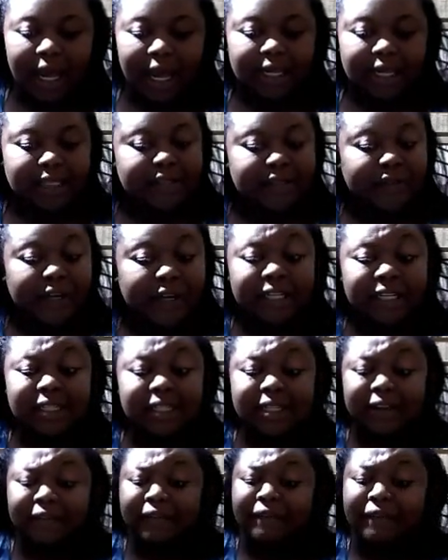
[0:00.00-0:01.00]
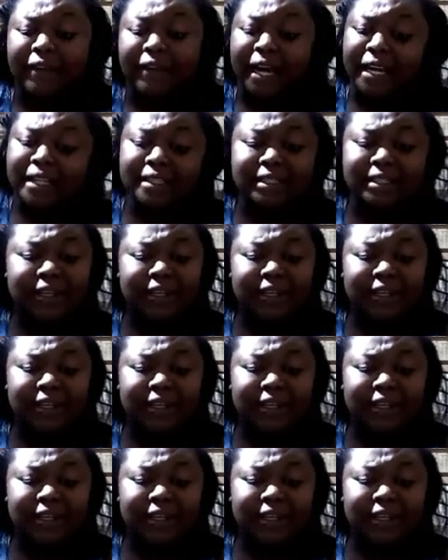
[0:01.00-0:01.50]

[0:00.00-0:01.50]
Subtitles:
as far as advice